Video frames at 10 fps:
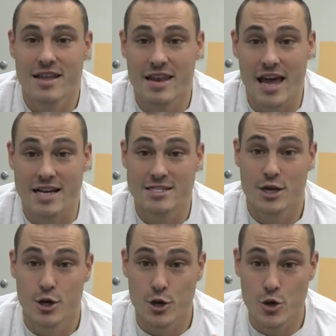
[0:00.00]
Next,
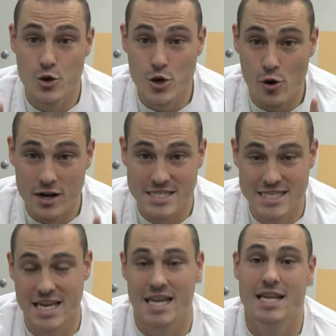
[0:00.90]
New York
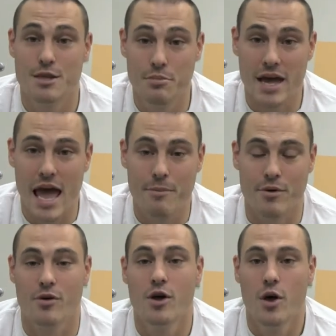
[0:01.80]
City, the Big
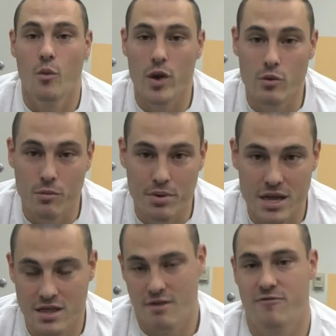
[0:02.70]
Apple. We will
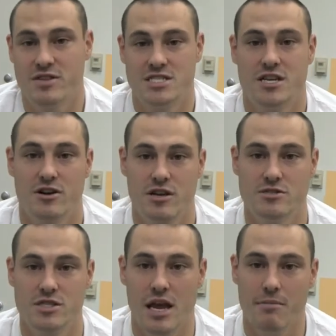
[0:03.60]
be there for the
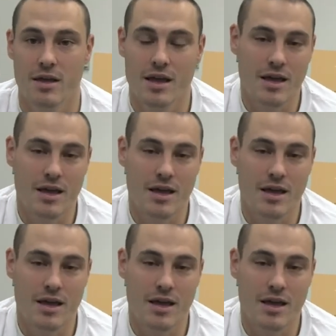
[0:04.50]
Syracuse game.